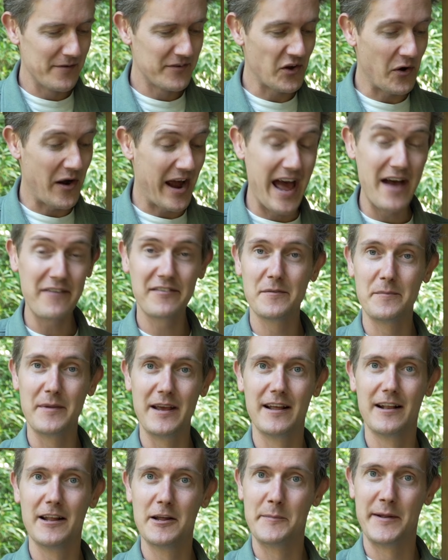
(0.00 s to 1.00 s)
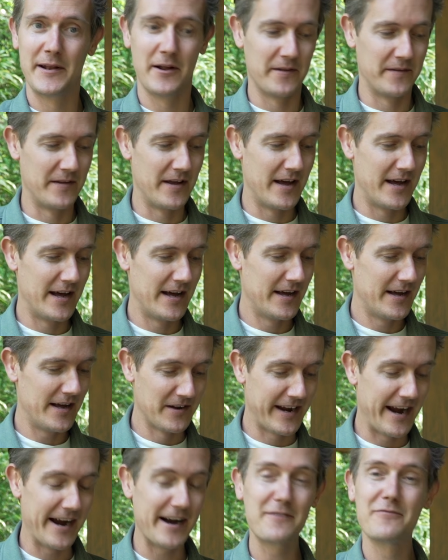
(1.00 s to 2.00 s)
so I have to be a little bit on the
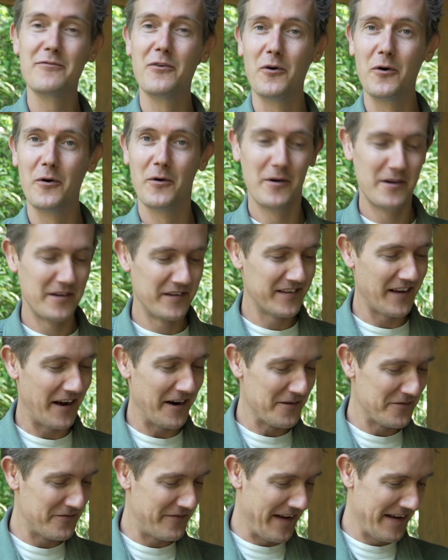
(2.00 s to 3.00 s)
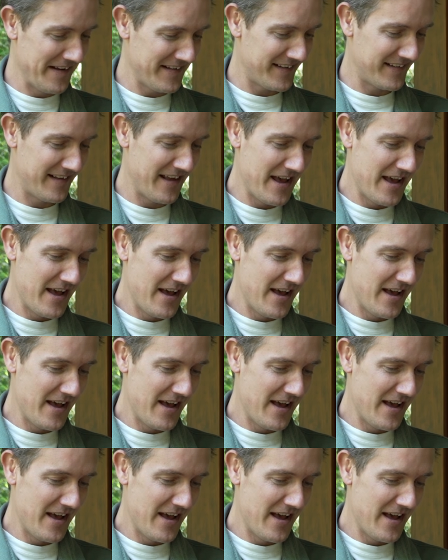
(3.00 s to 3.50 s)
careful side of things.